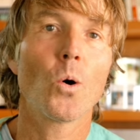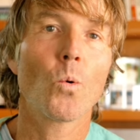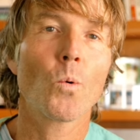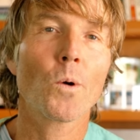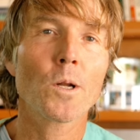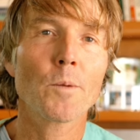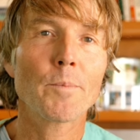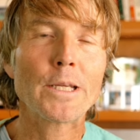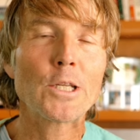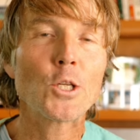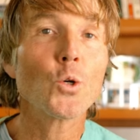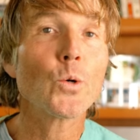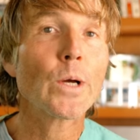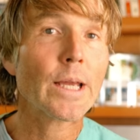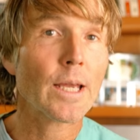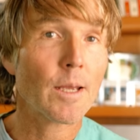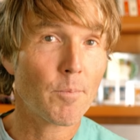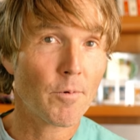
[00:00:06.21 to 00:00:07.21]
We're going to be
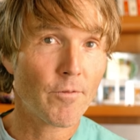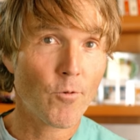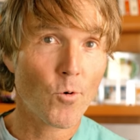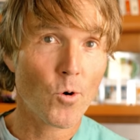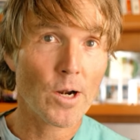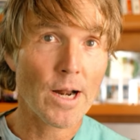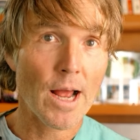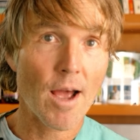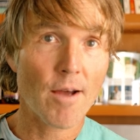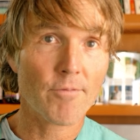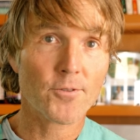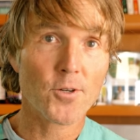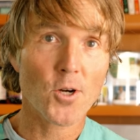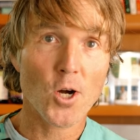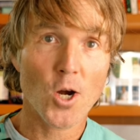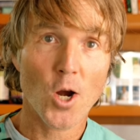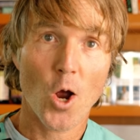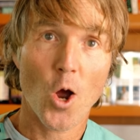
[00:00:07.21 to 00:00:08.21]
doing a before and
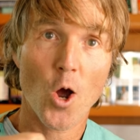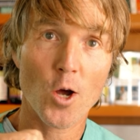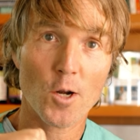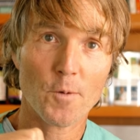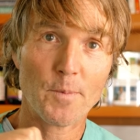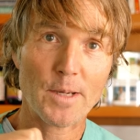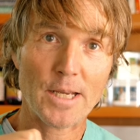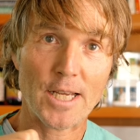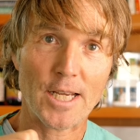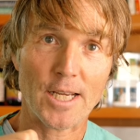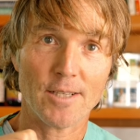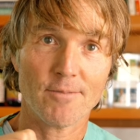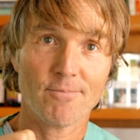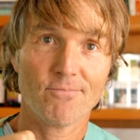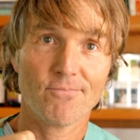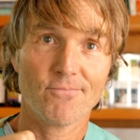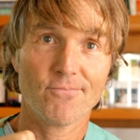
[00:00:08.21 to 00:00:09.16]
after on me.